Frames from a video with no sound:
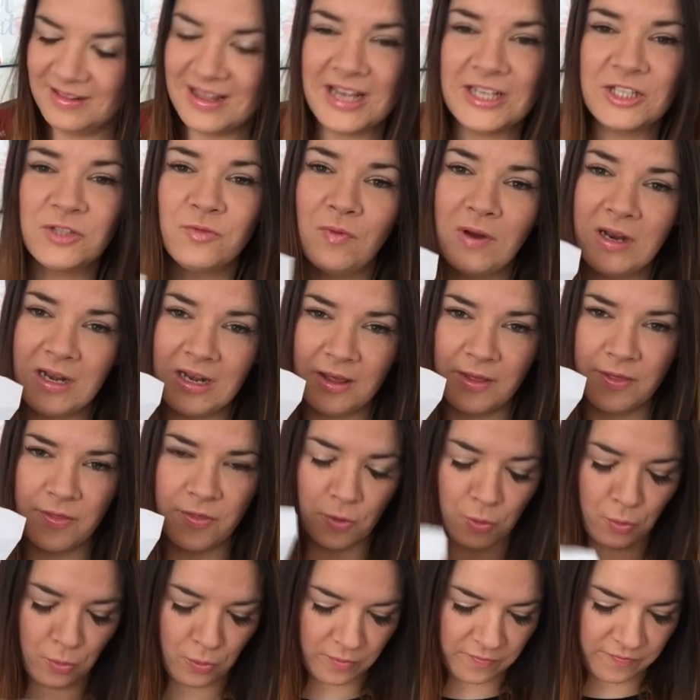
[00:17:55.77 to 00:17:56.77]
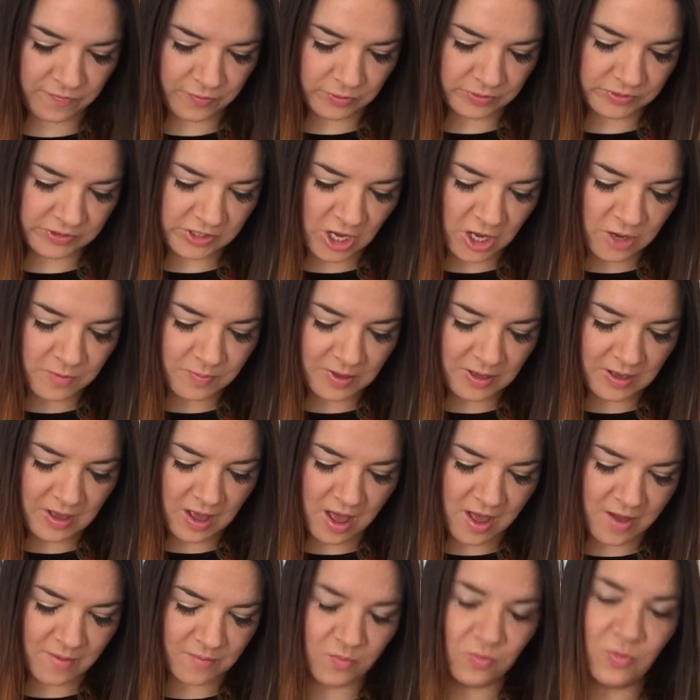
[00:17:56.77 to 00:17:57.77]
That's really thoughtful. Toby
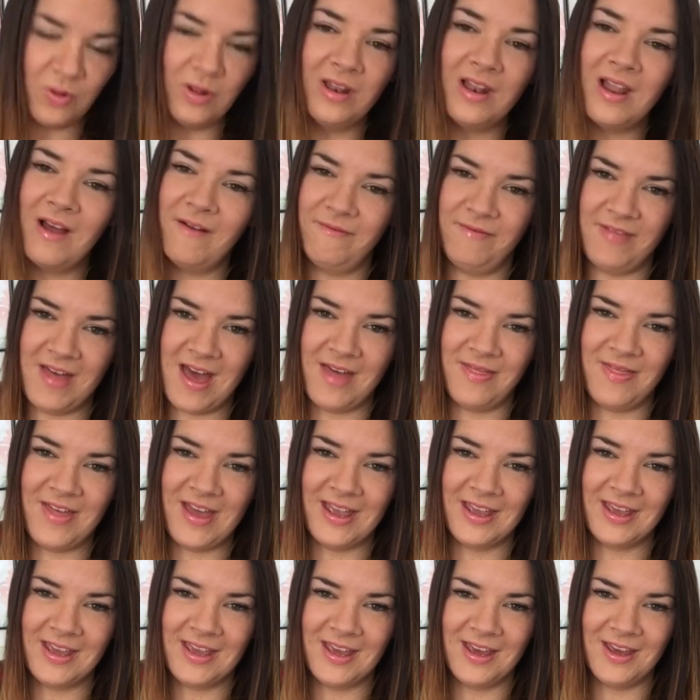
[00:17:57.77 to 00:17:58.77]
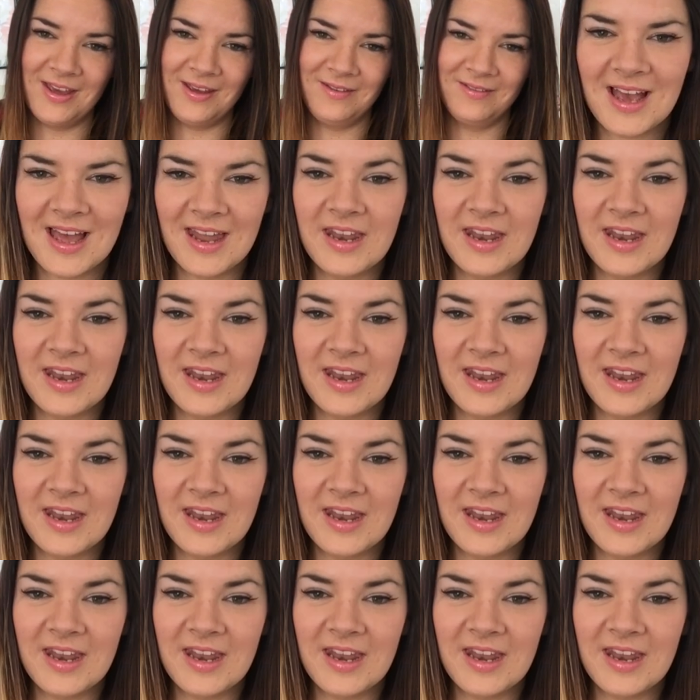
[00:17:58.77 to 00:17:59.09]
will love that. Thank you.